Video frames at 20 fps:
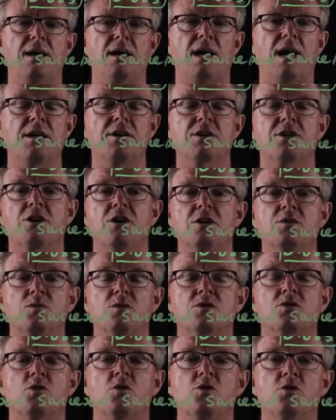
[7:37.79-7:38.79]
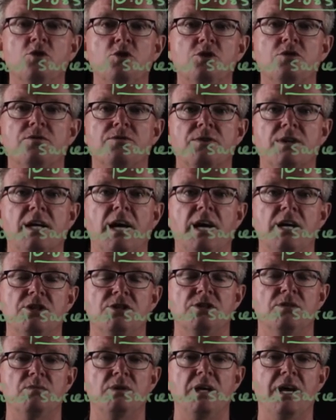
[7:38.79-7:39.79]
undergoes what's called
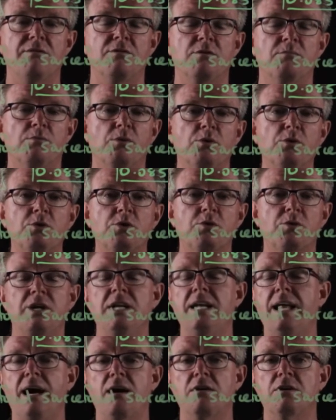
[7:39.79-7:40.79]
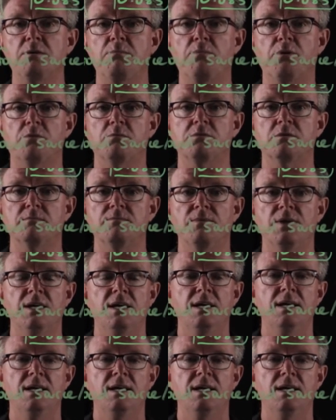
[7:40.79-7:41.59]
eutrophication. We have a blue-green algae problem.